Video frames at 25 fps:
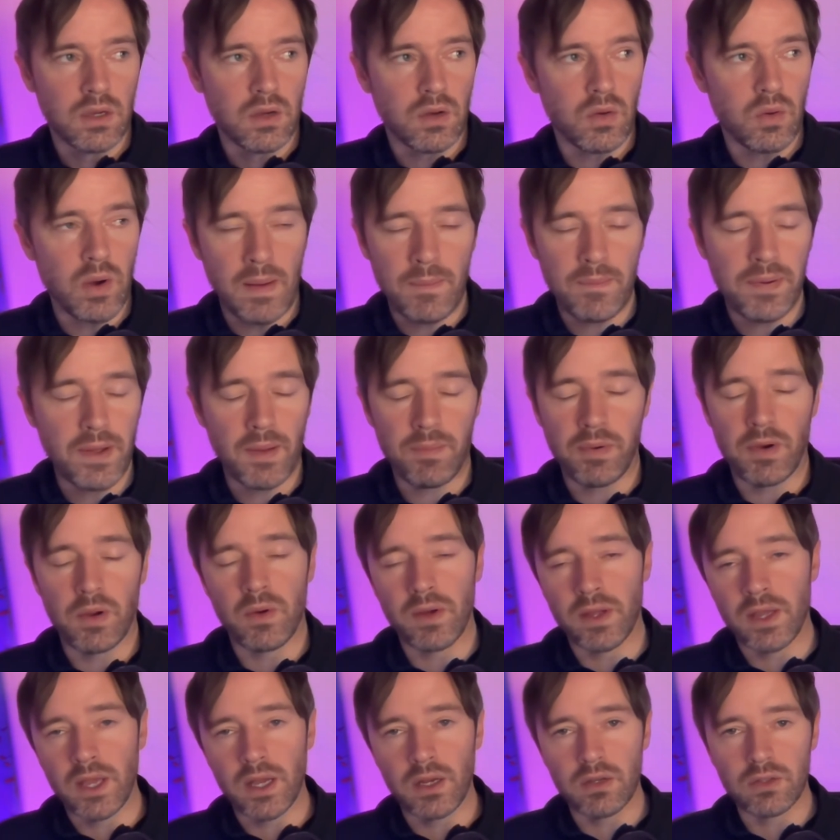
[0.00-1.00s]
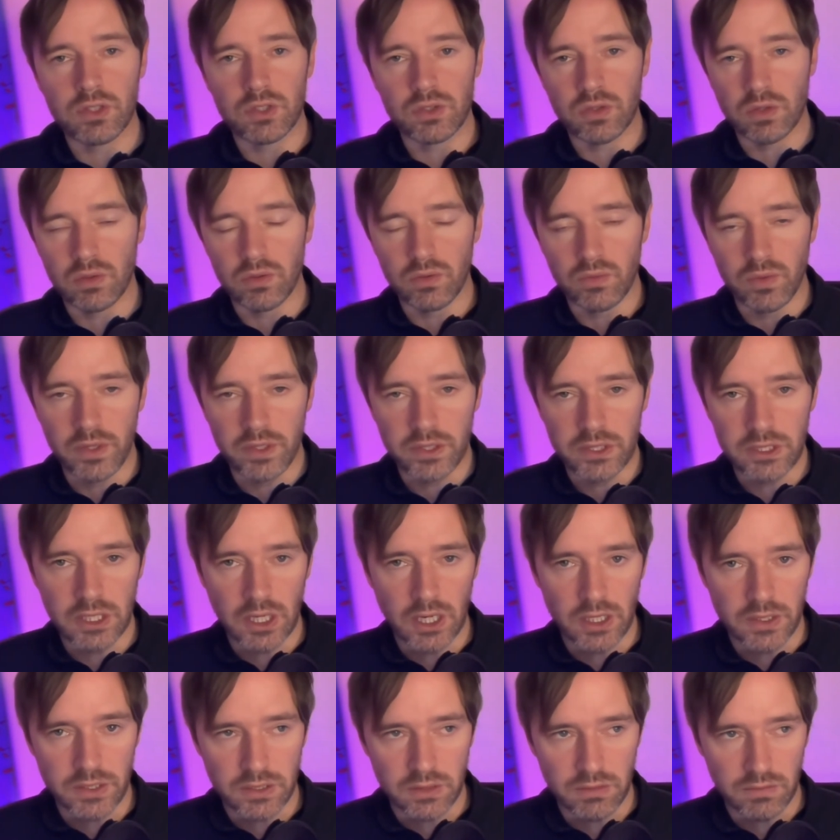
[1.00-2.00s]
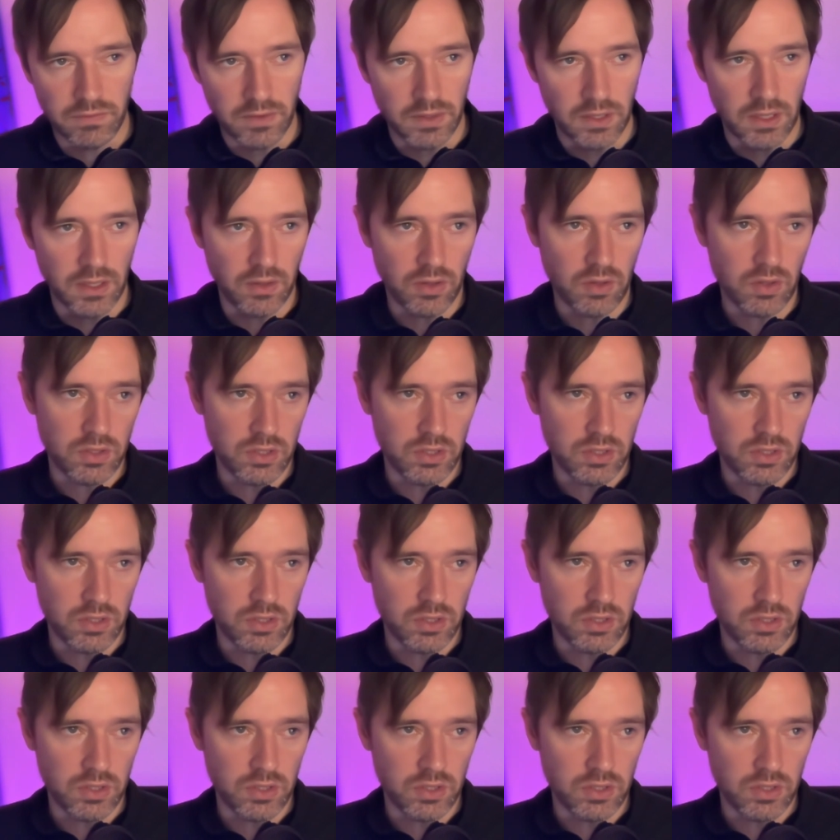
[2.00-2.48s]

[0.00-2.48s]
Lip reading: Juan Pablo Angel struggled when he started at Villa.